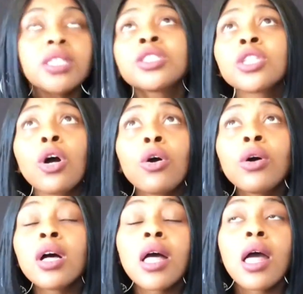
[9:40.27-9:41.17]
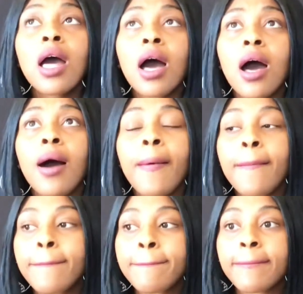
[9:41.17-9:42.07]
So,
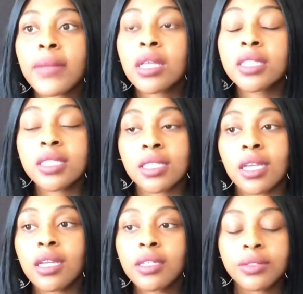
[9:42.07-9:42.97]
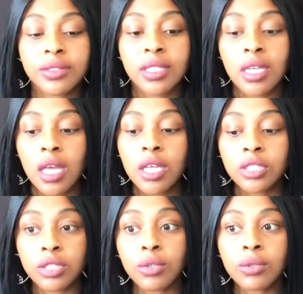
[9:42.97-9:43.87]
um, let's see.
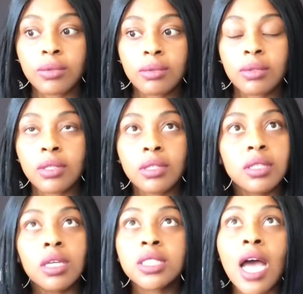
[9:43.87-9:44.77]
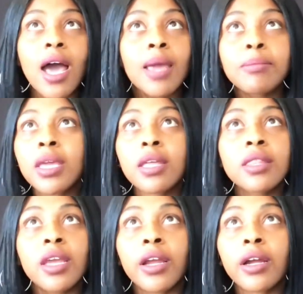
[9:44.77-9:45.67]
So the time being
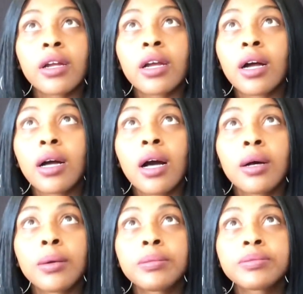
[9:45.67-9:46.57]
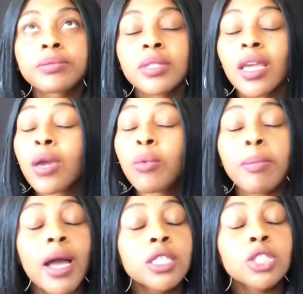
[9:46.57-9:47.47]
there, um, It went by